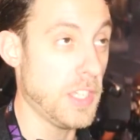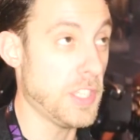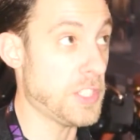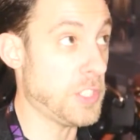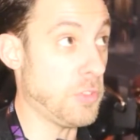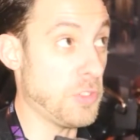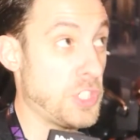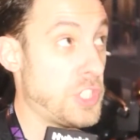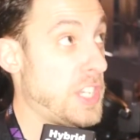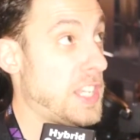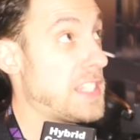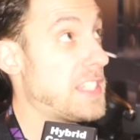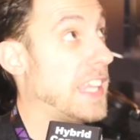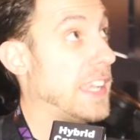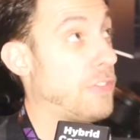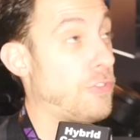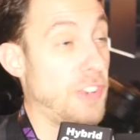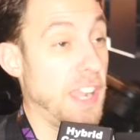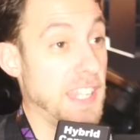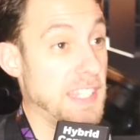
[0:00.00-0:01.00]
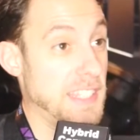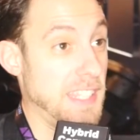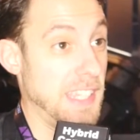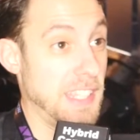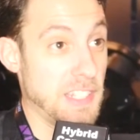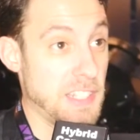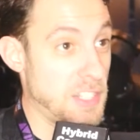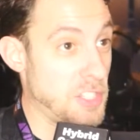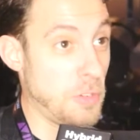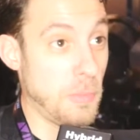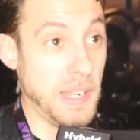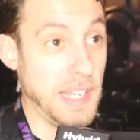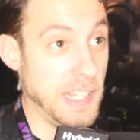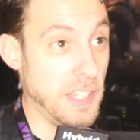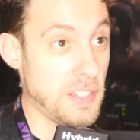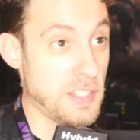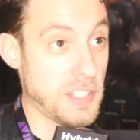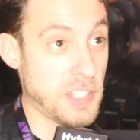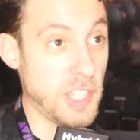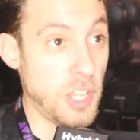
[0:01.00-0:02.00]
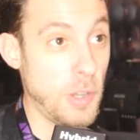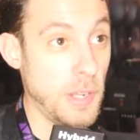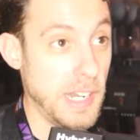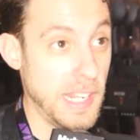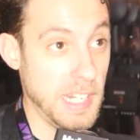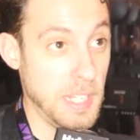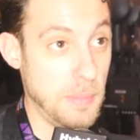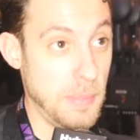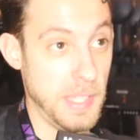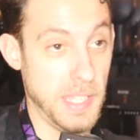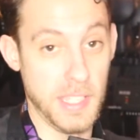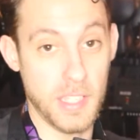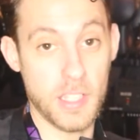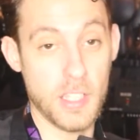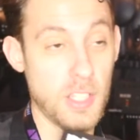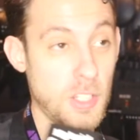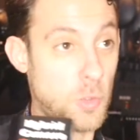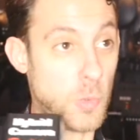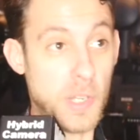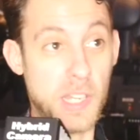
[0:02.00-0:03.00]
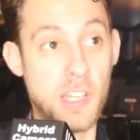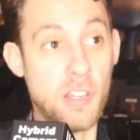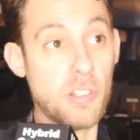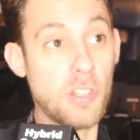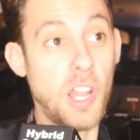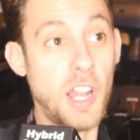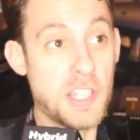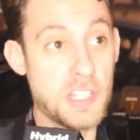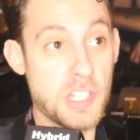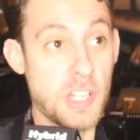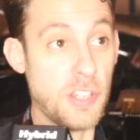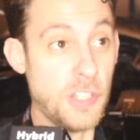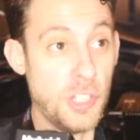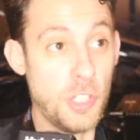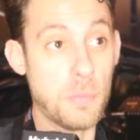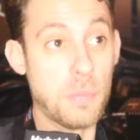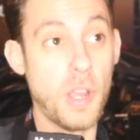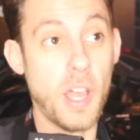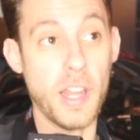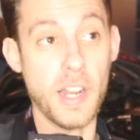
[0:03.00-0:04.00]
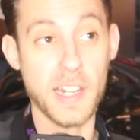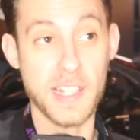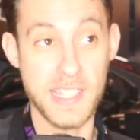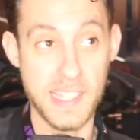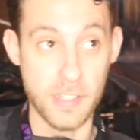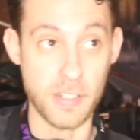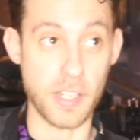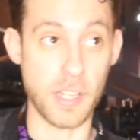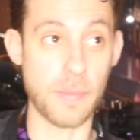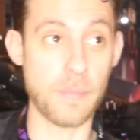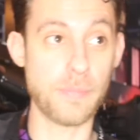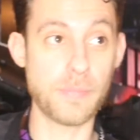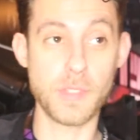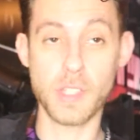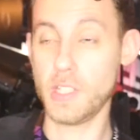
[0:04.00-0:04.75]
So just like RED did so many years ago at N A B, we're here launching our new product, Kira.